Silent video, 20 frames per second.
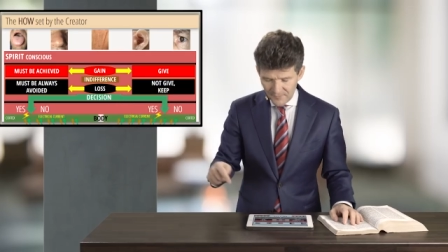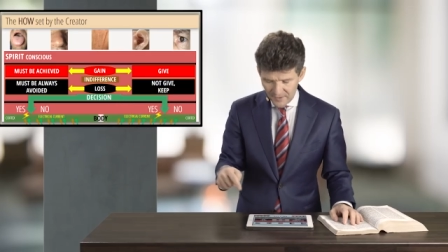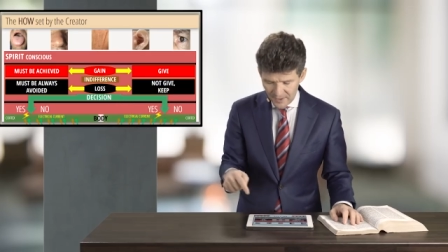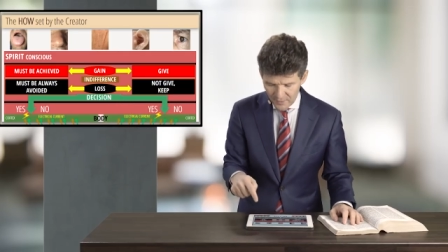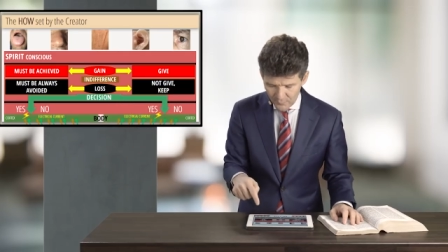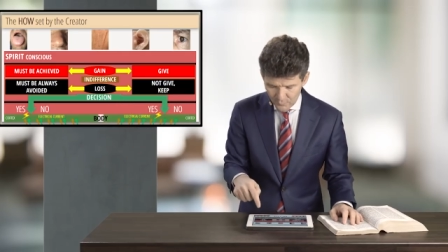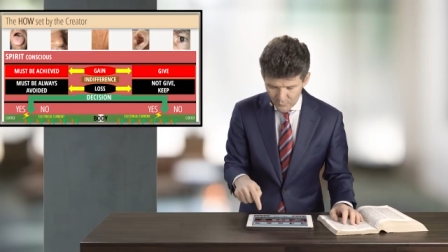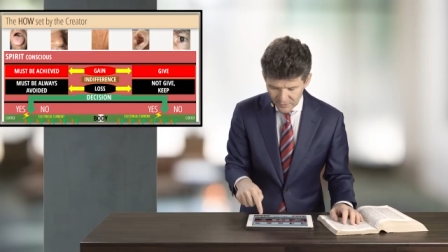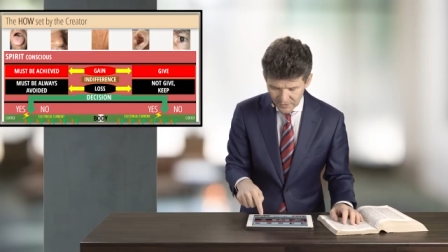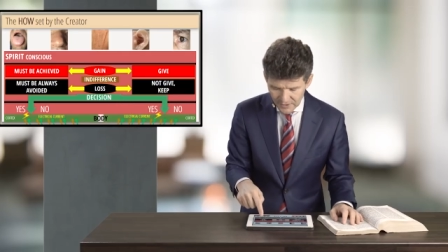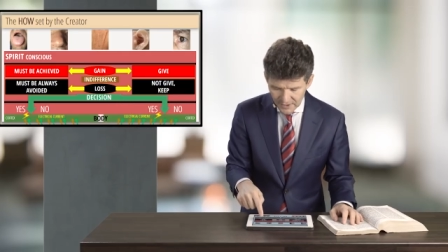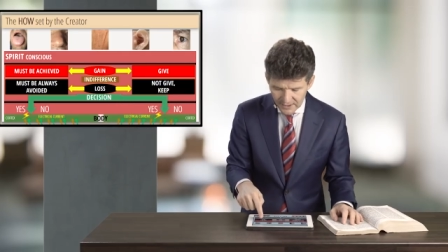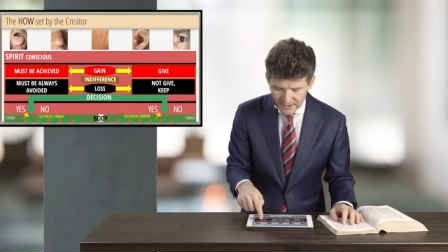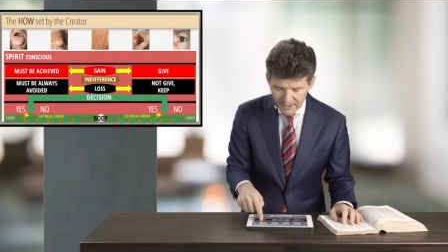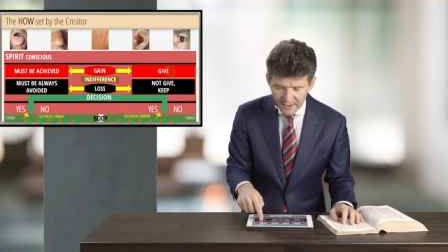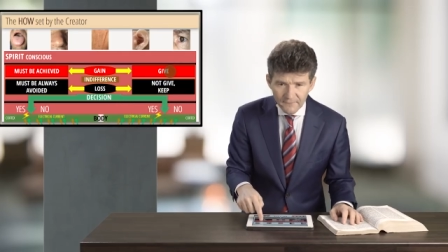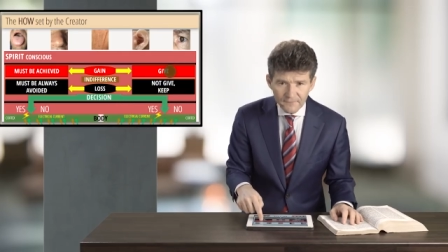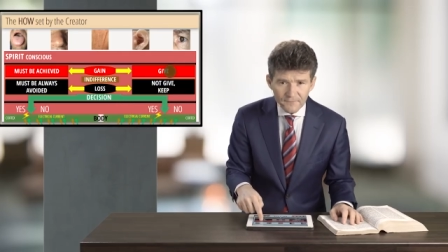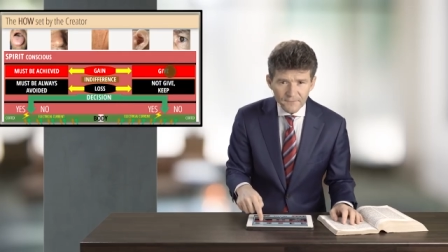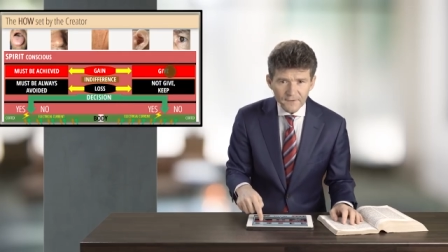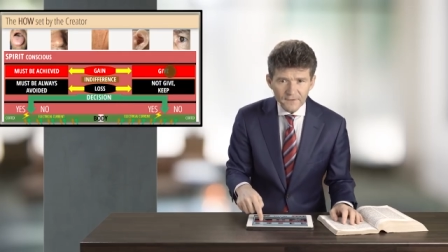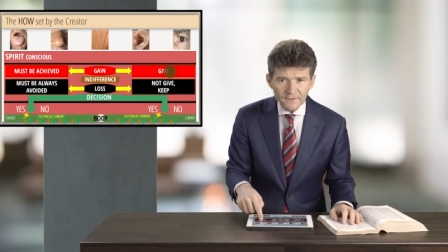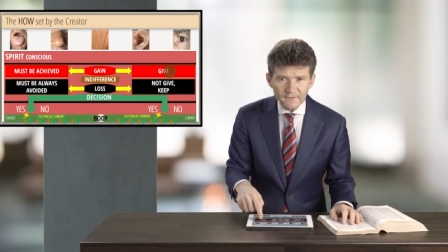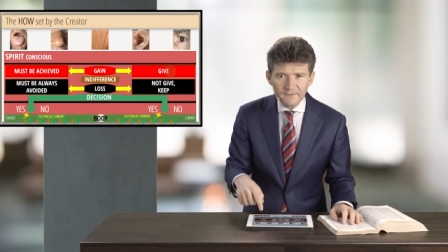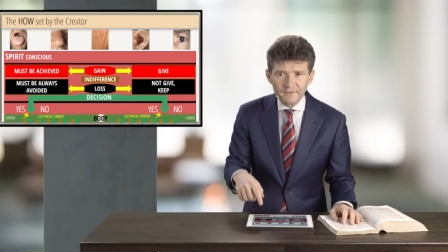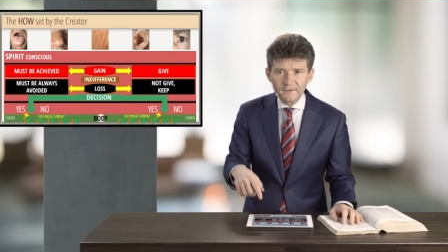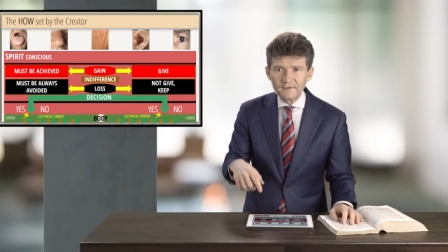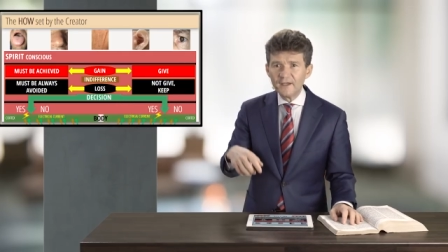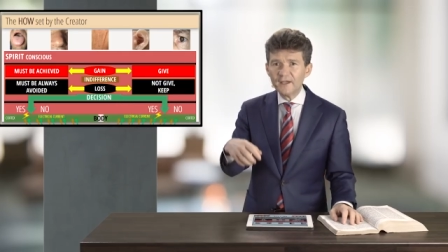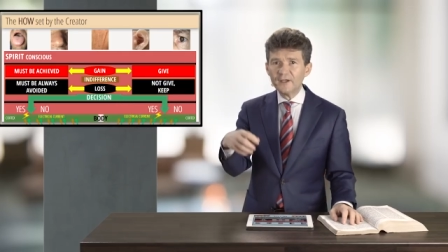He will give
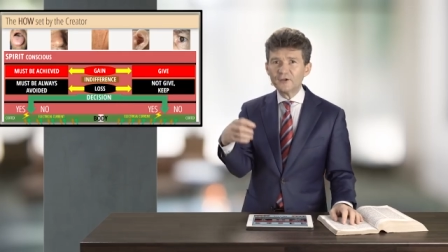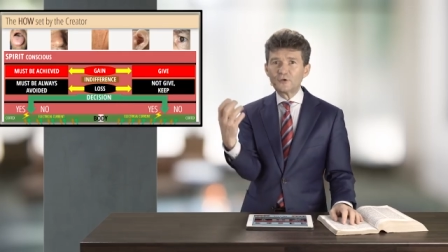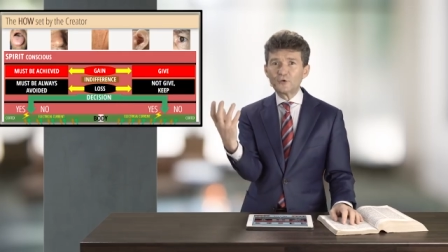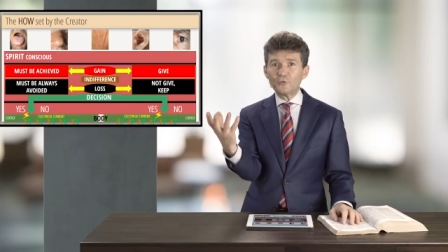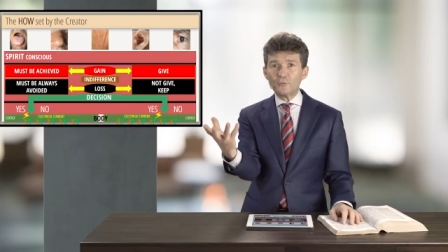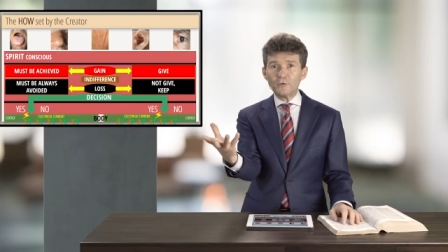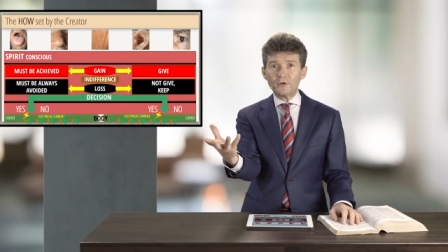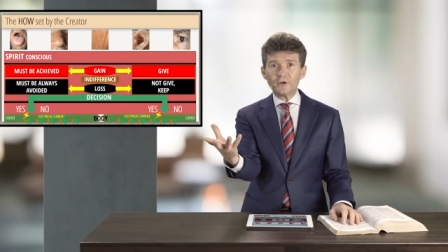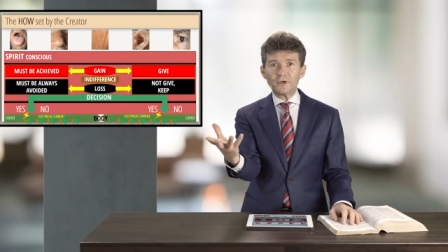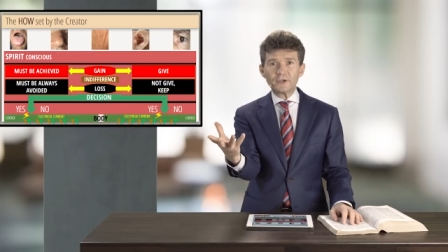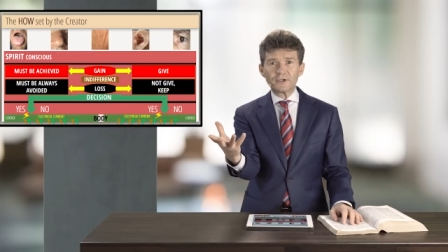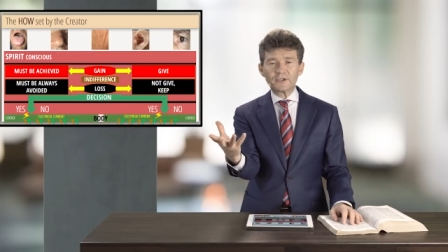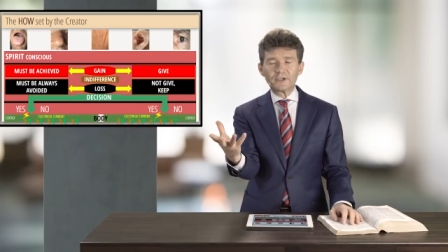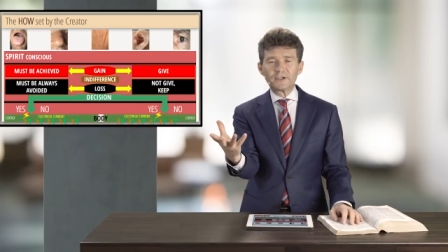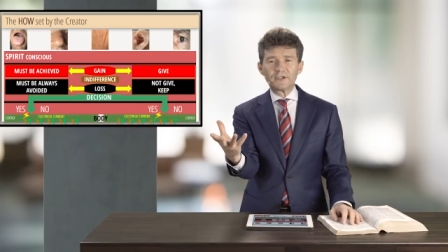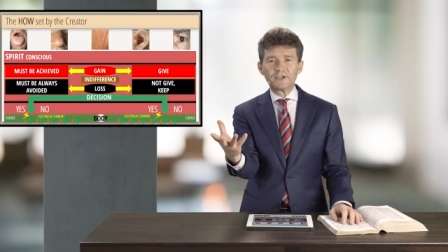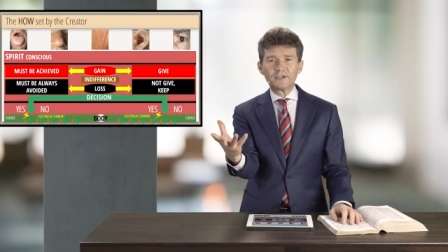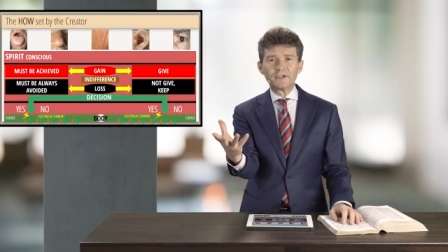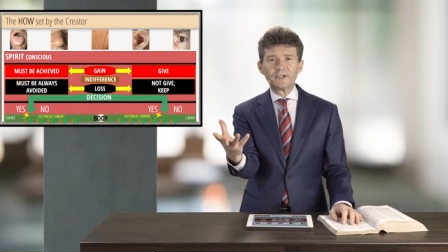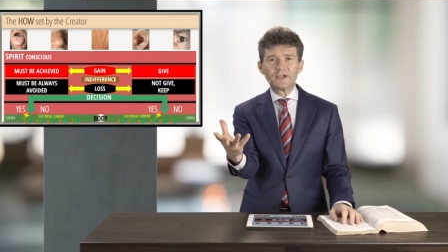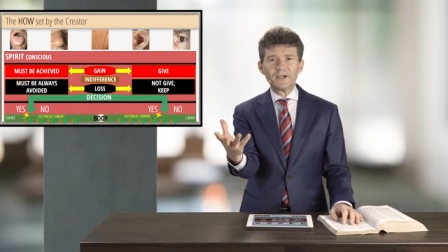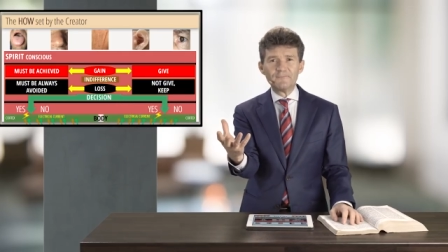it to work.